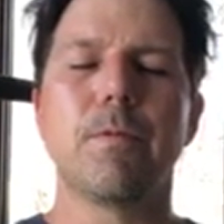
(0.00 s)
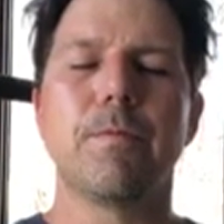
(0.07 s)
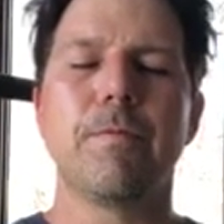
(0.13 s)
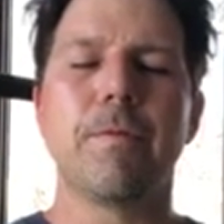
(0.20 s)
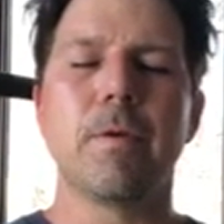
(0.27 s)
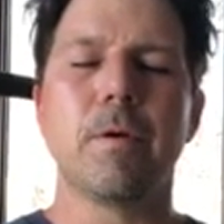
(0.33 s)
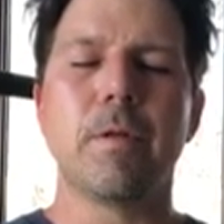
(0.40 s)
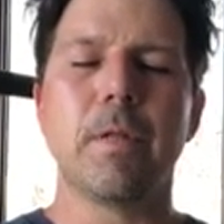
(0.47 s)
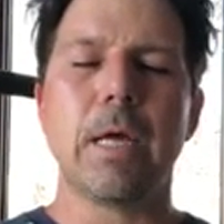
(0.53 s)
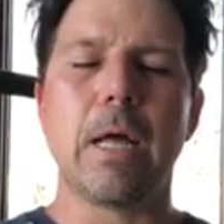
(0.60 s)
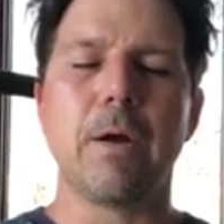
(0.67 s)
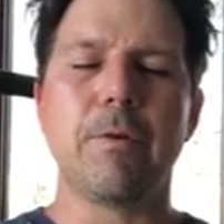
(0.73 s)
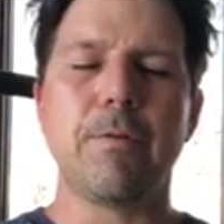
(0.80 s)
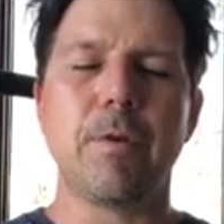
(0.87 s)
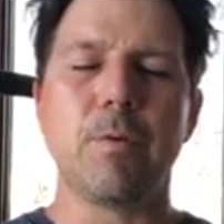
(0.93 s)
Feel the
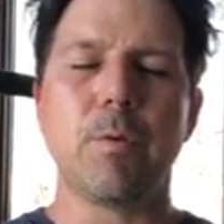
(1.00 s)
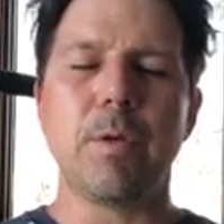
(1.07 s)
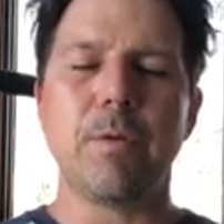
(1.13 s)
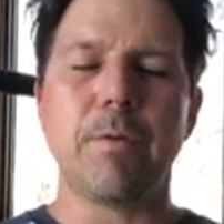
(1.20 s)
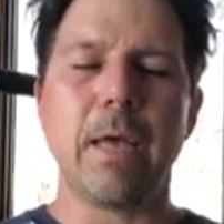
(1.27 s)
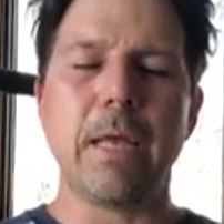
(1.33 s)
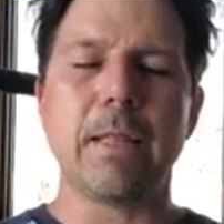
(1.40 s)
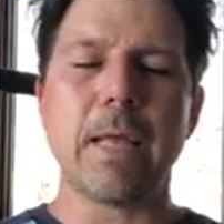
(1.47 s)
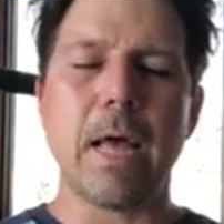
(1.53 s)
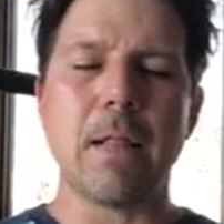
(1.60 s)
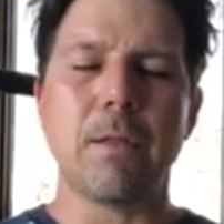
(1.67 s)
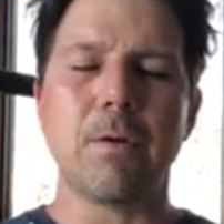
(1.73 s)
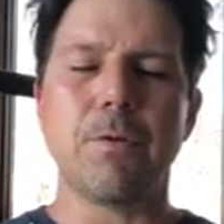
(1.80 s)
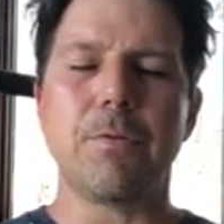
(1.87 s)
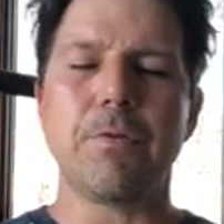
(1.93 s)
energy when you take that
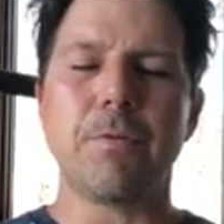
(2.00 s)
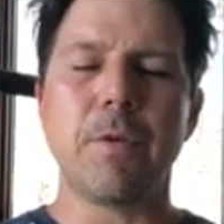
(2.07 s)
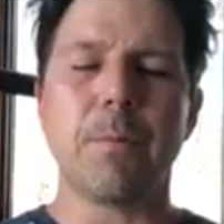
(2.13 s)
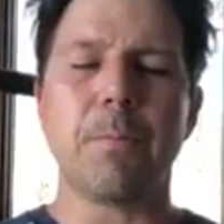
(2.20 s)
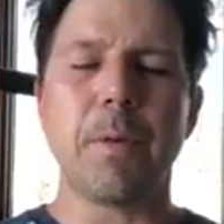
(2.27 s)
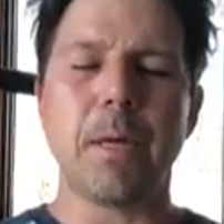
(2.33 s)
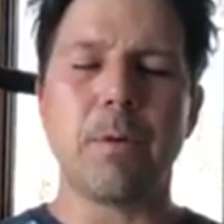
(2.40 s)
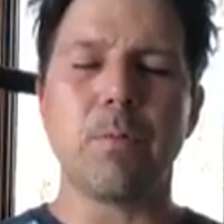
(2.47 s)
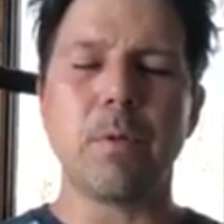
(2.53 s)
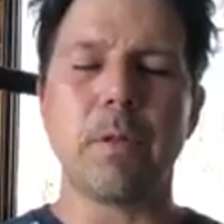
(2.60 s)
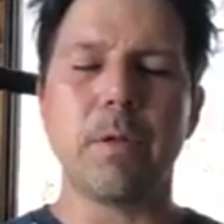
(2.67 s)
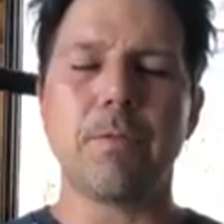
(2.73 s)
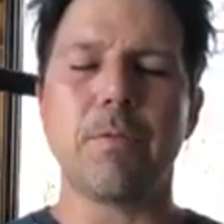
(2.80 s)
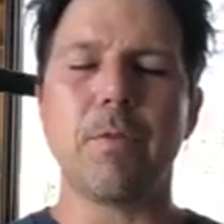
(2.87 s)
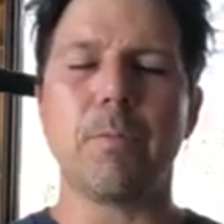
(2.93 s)
little sip in,
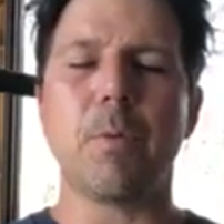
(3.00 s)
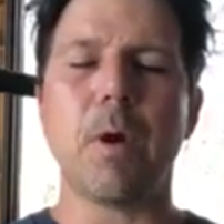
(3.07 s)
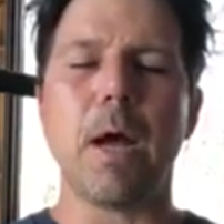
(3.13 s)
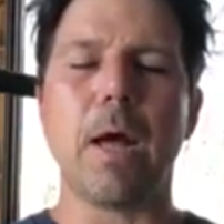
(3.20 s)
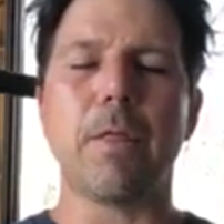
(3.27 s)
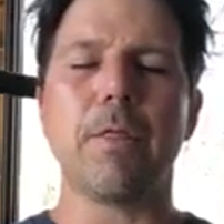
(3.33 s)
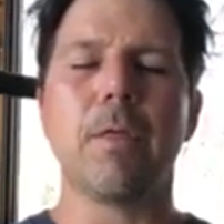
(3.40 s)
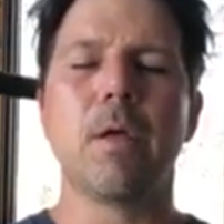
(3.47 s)
release the breath.